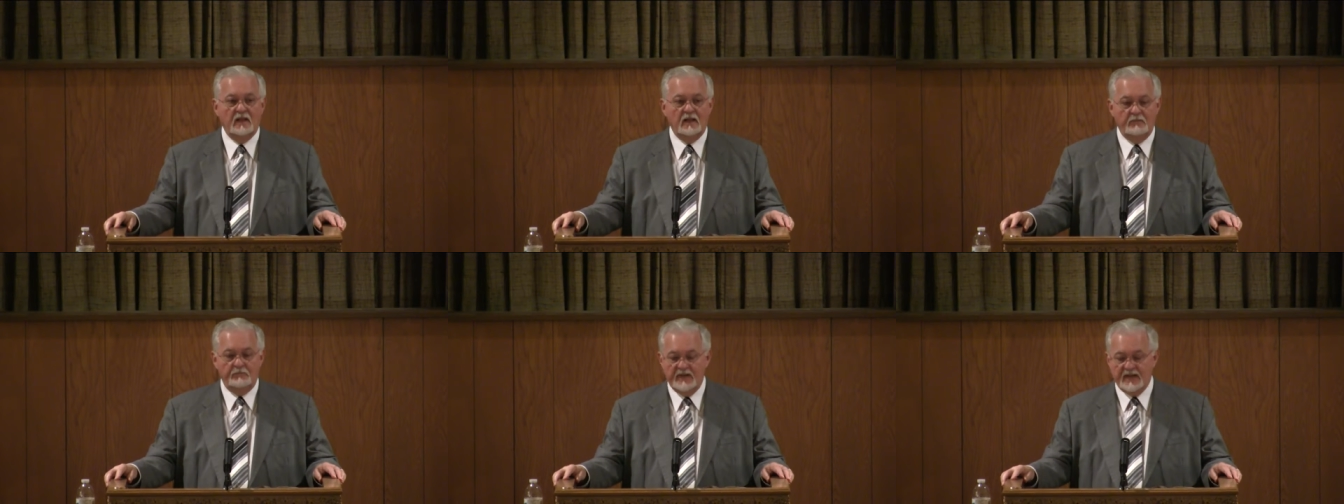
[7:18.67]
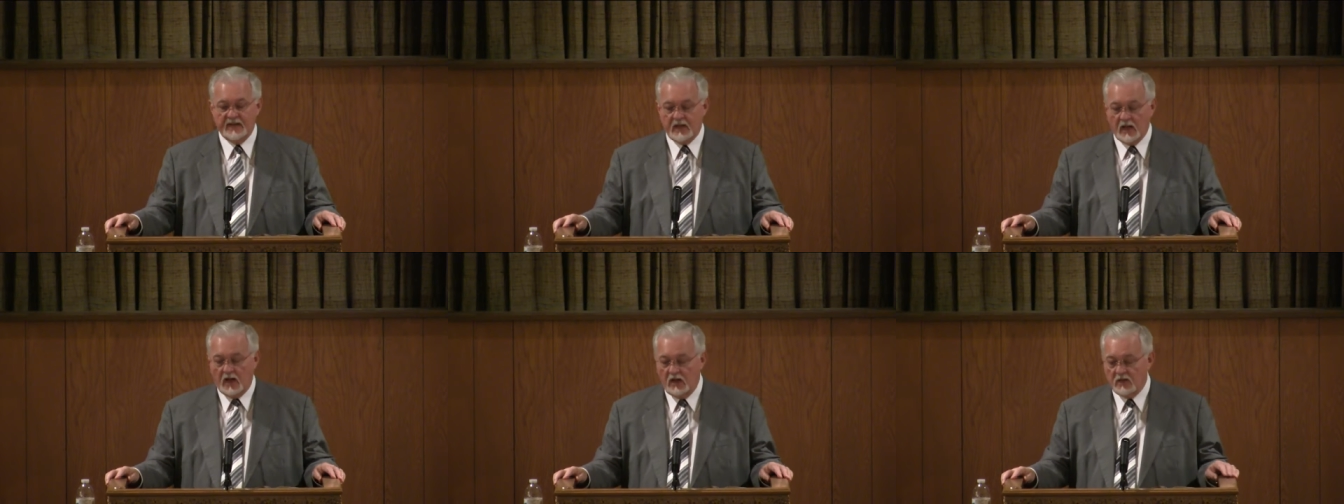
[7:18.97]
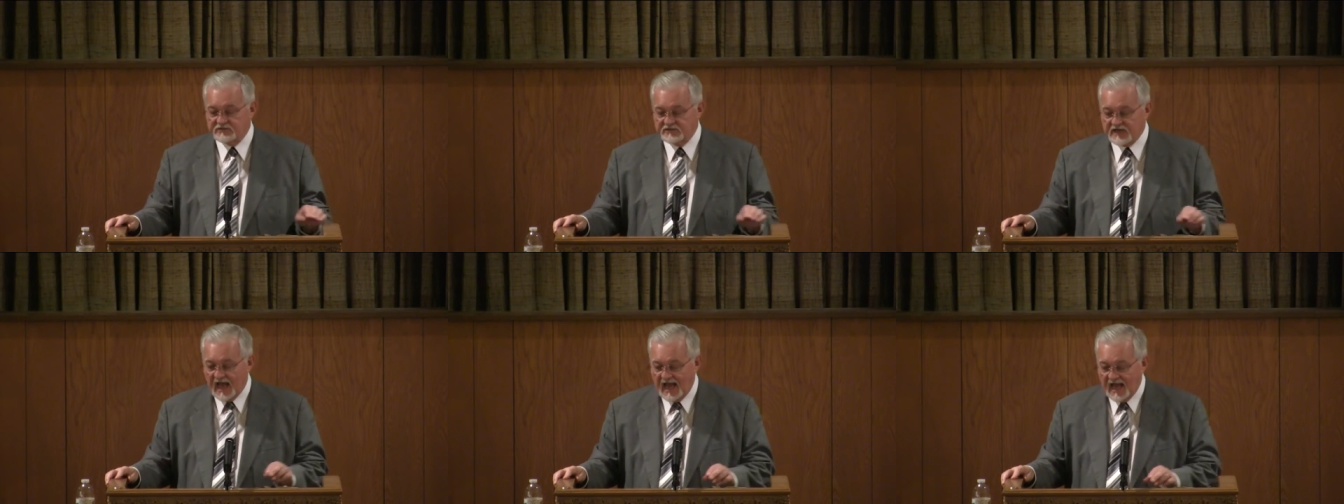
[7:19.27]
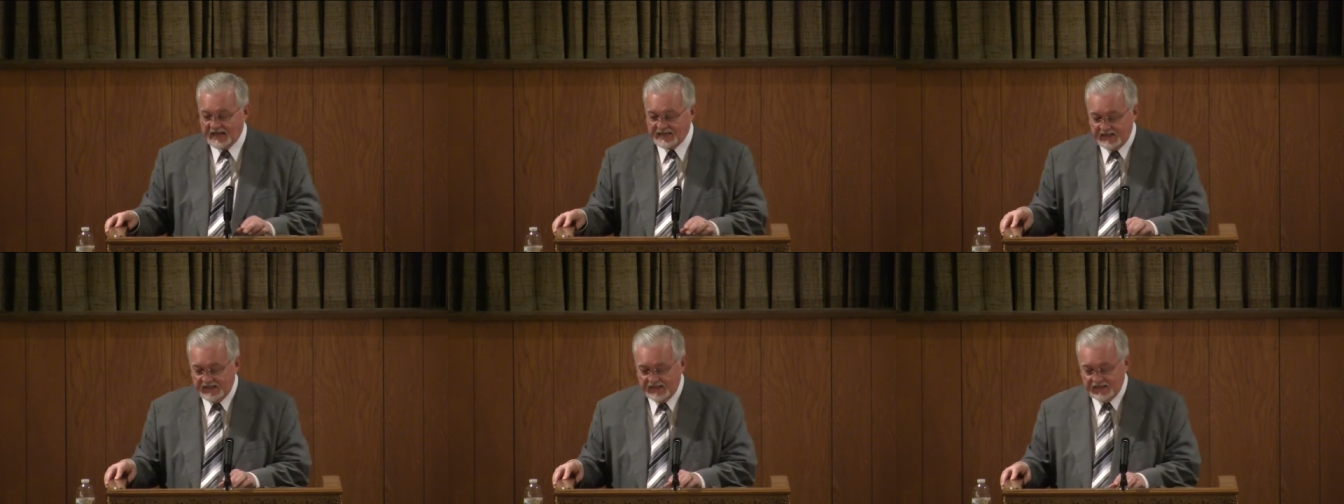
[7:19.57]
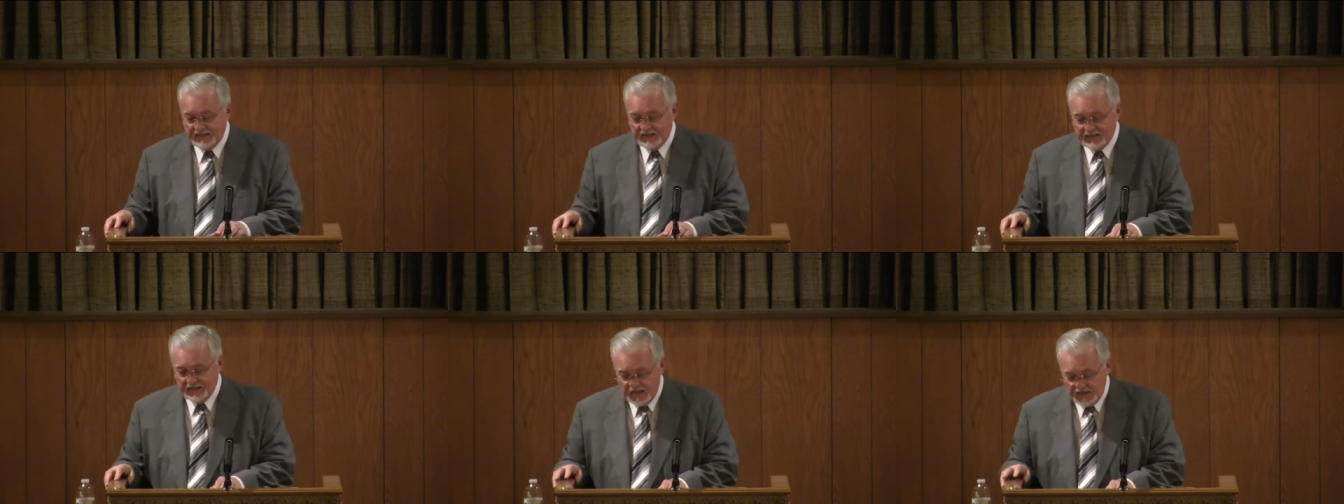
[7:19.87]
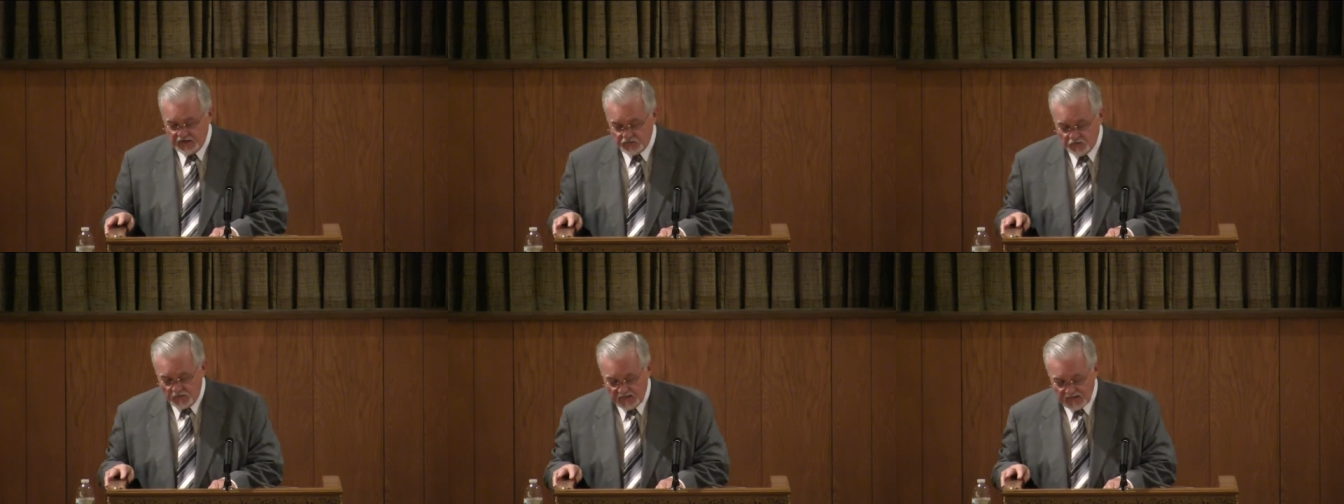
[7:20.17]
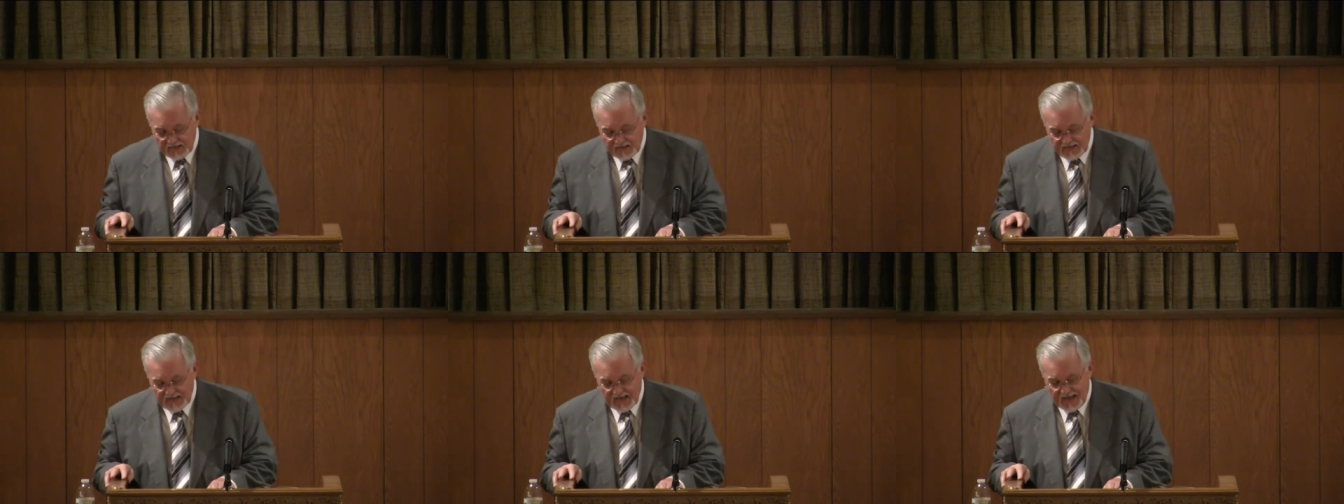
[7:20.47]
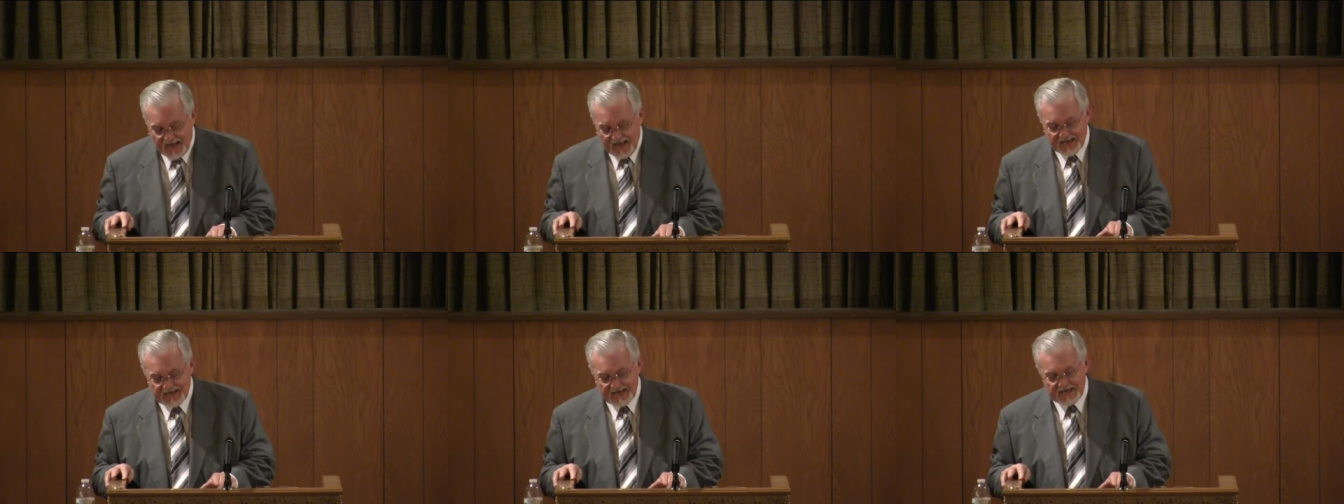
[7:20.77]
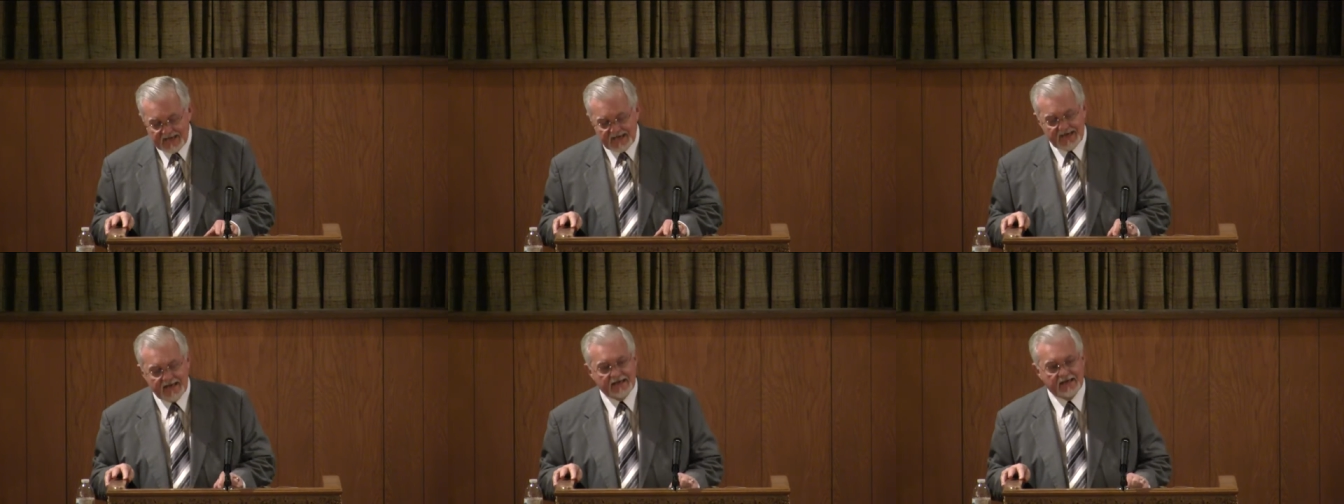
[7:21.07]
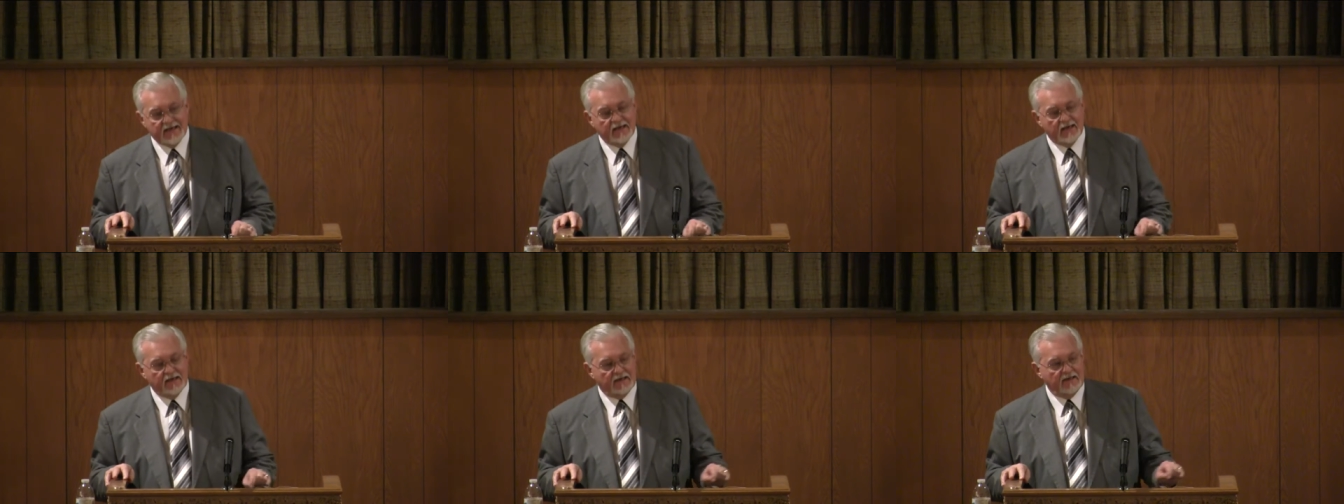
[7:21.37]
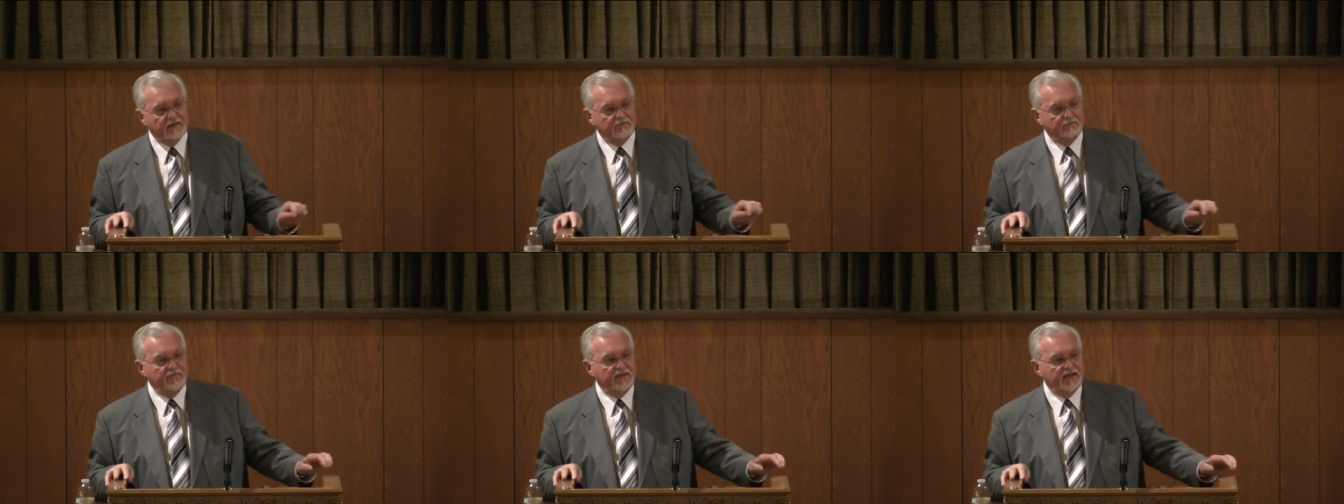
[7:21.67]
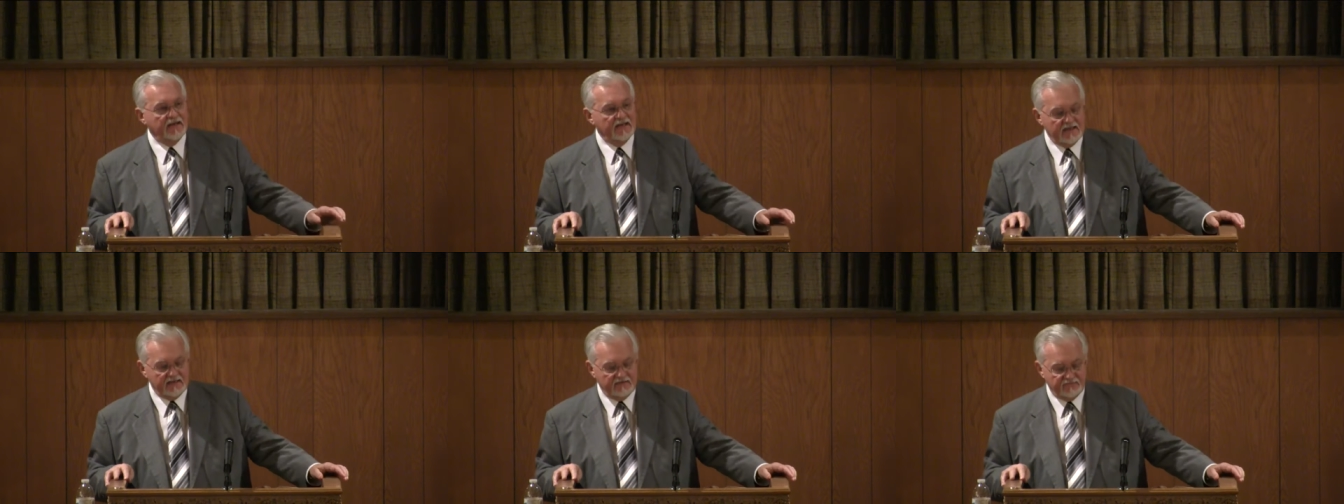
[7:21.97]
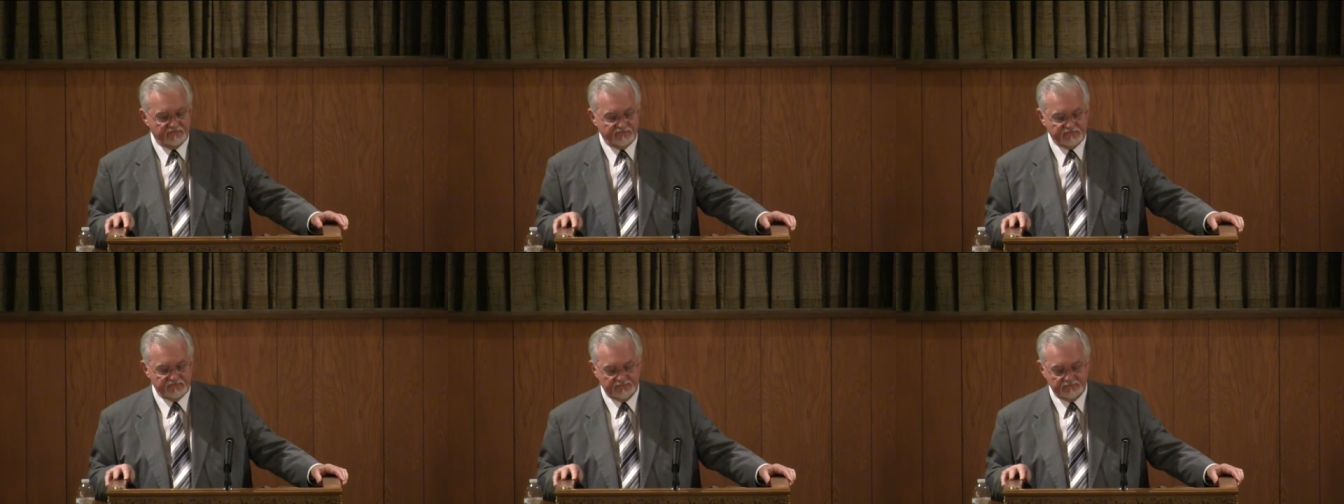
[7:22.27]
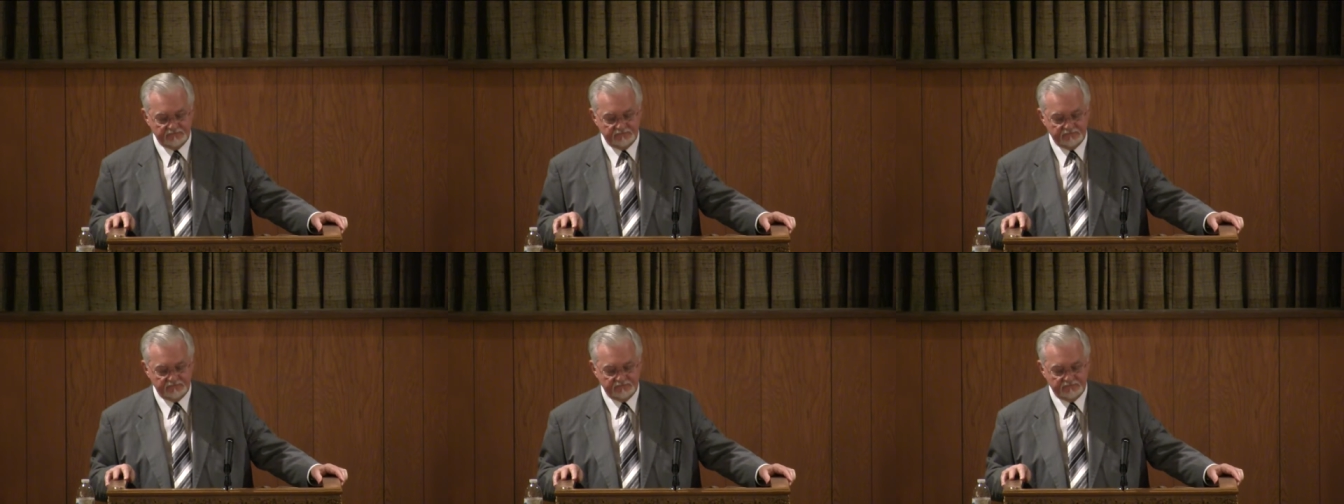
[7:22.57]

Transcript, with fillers: because I did it ignorantly and in unbelief.